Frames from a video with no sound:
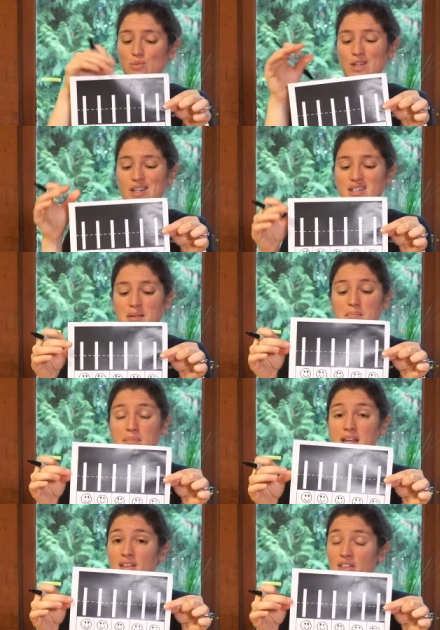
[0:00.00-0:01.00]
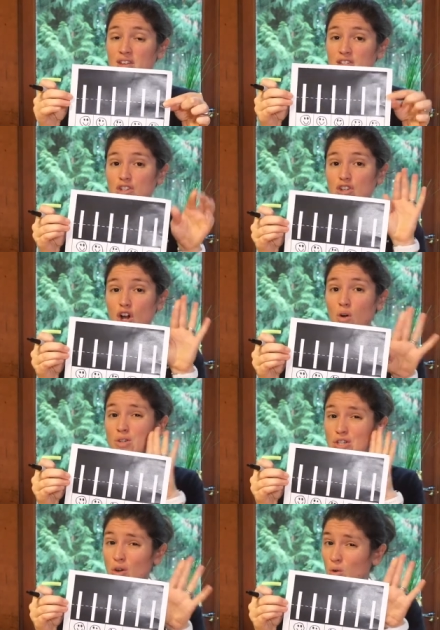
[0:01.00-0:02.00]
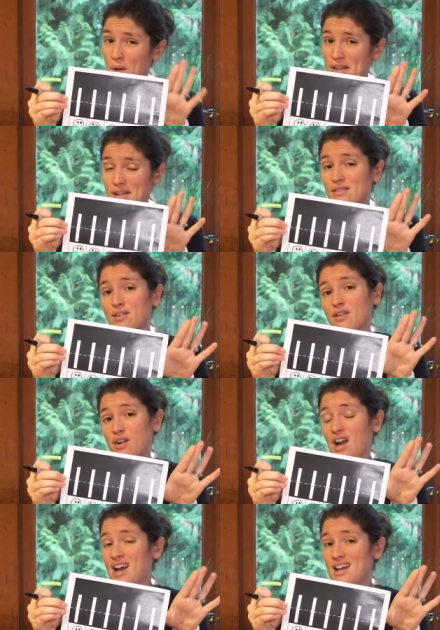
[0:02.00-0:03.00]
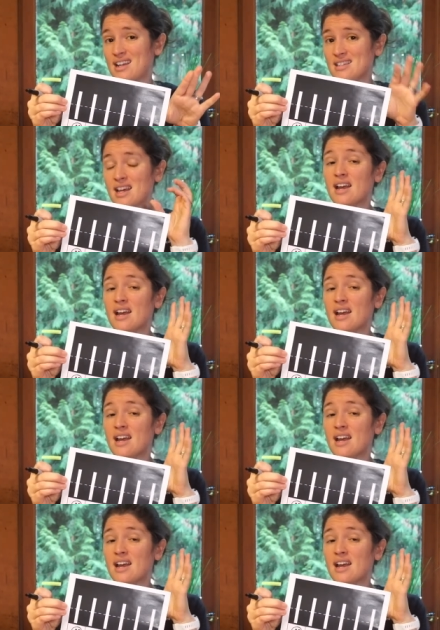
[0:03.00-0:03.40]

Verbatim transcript: we need to make this go so quickly in front of our eyes